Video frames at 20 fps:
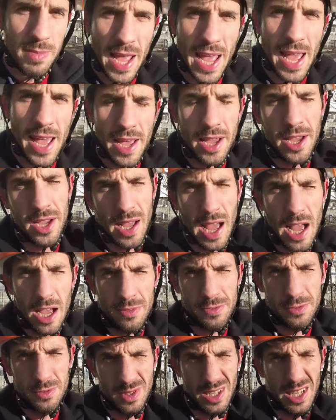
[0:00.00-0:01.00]
air
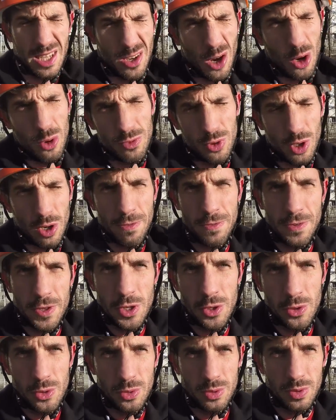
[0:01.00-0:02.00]
after over a
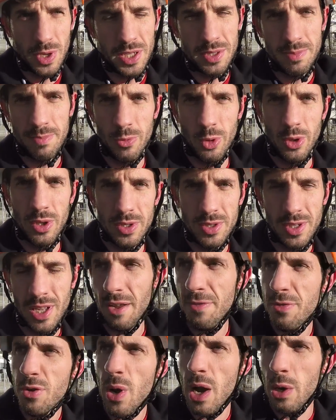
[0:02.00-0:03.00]
few
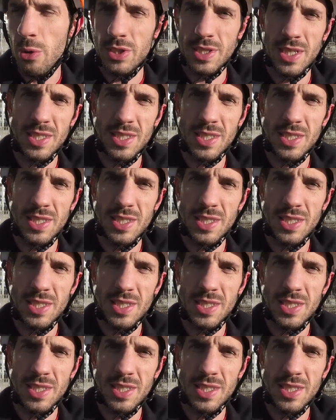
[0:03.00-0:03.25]
hours.